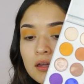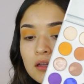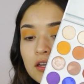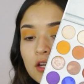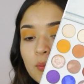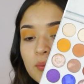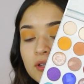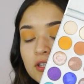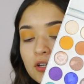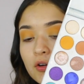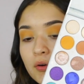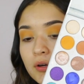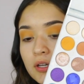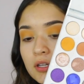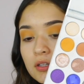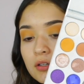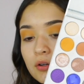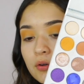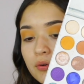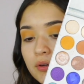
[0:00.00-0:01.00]
Now I'm going to go ahead
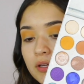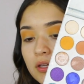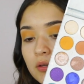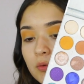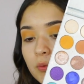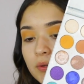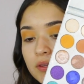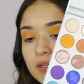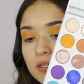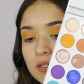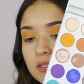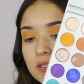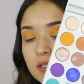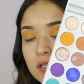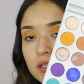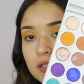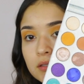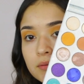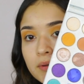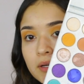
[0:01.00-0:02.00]
and go in with this
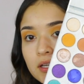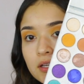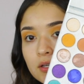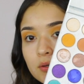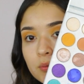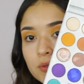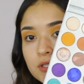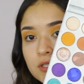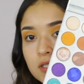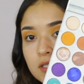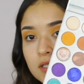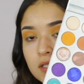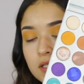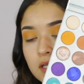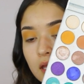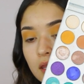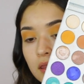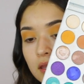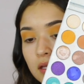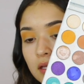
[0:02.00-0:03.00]
color right here, which is
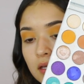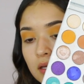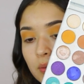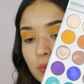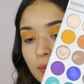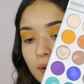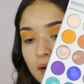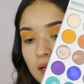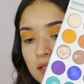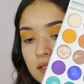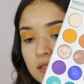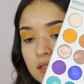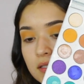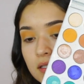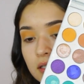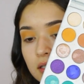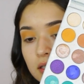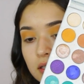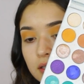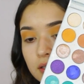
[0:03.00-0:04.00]
the reddest
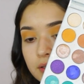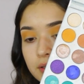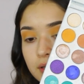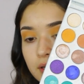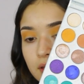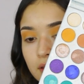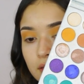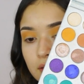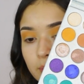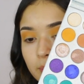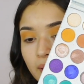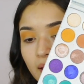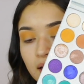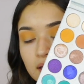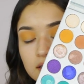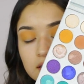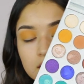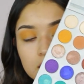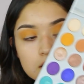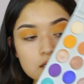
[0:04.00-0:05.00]
color in the
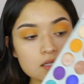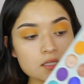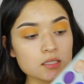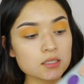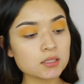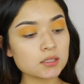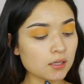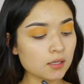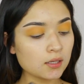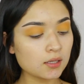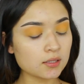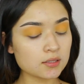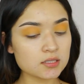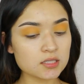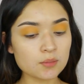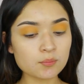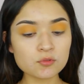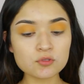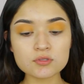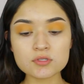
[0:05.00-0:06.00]
palette, and
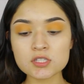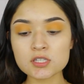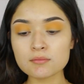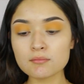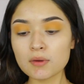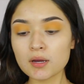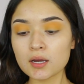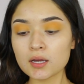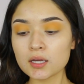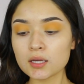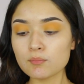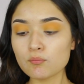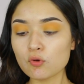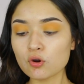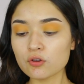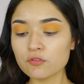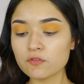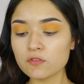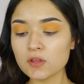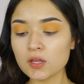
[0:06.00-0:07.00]
I'm using my
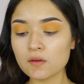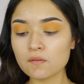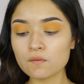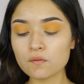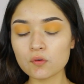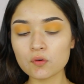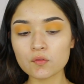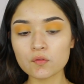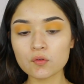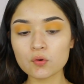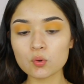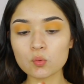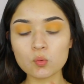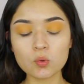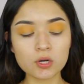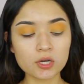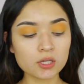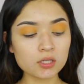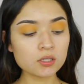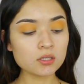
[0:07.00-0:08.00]
Morphe
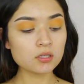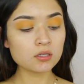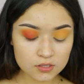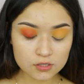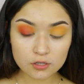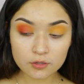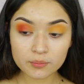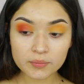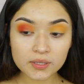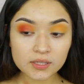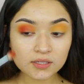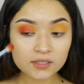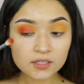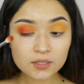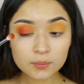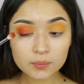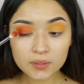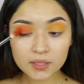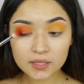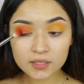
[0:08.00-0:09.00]
M441. So I'm mainly
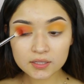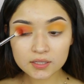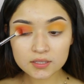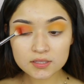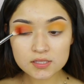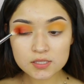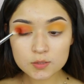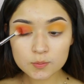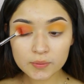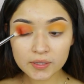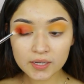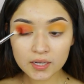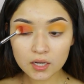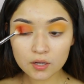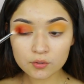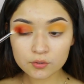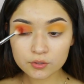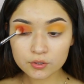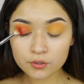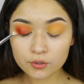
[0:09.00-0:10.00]
applying it to my
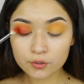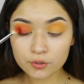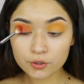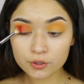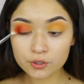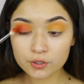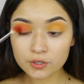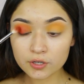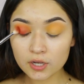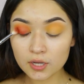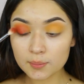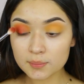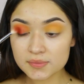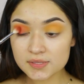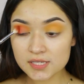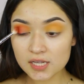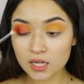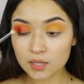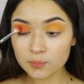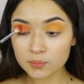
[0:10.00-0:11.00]
outer corner. I'm
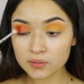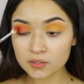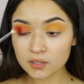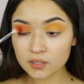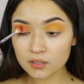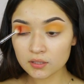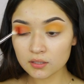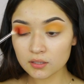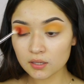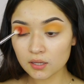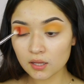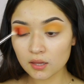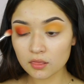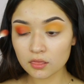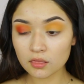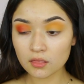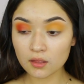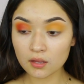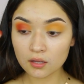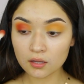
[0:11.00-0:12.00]
tapping it,
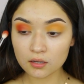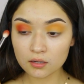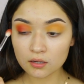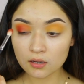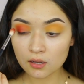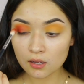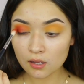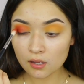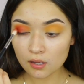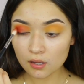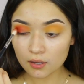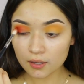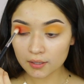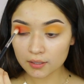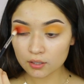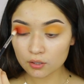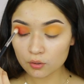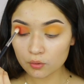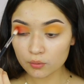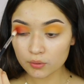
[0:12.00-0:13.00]
and then I
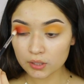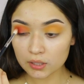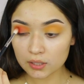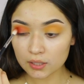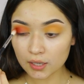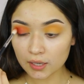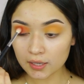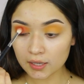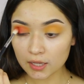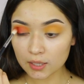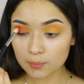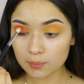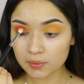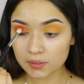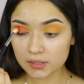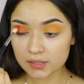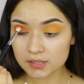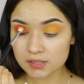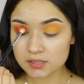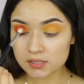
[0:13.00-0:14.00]
go in and I
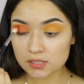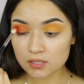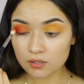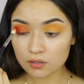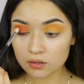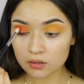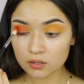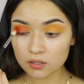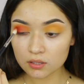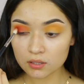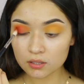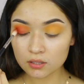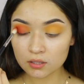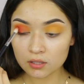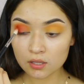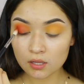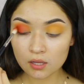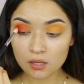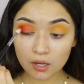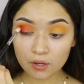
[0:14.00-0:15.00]
blend the
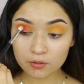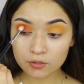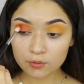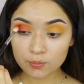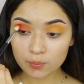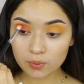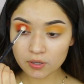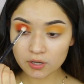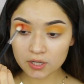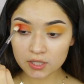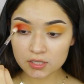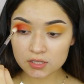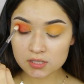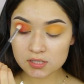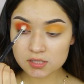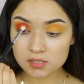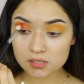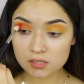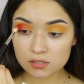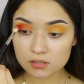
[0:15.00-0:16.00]
outer
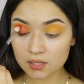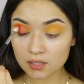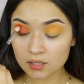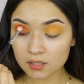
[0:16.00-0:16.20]
parts and